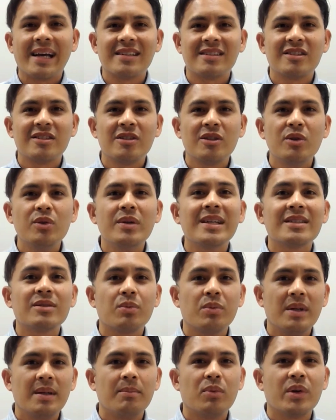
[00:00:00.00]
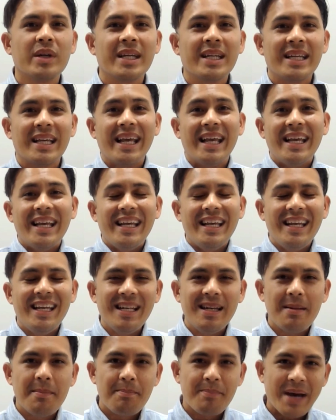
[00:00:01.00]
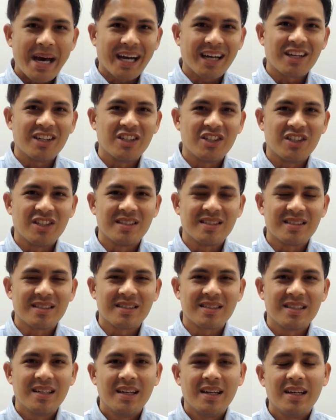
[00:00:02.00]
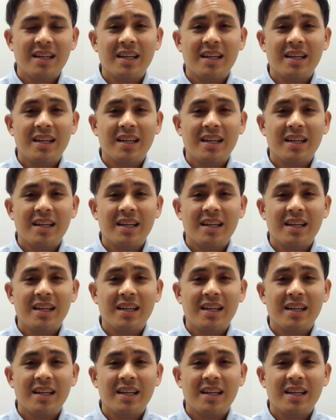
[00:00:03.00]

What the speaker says: as soon as we bring in packages.